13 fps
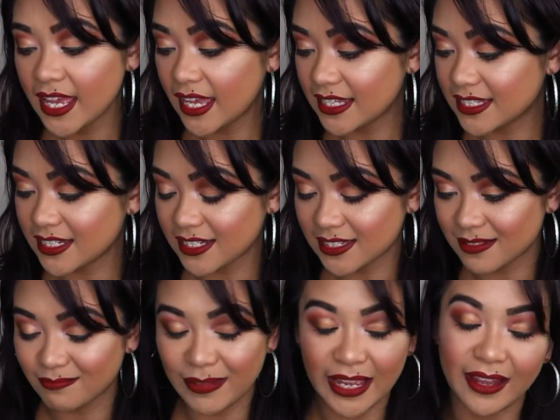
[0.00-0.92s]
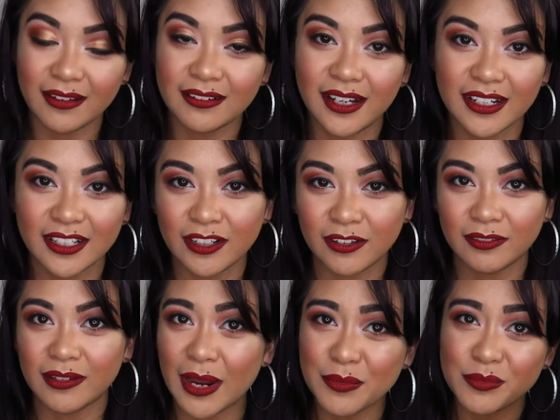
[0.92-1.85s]
It's just, yeah, I don't
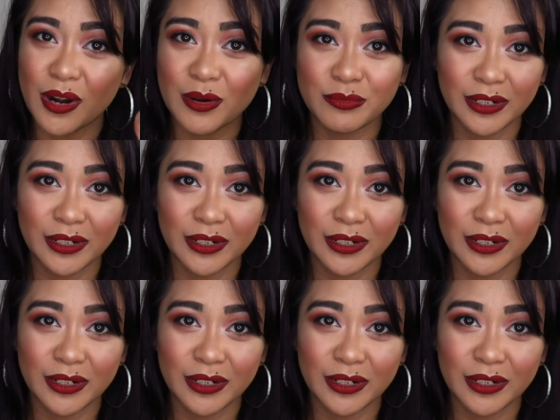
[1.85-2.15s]
know. I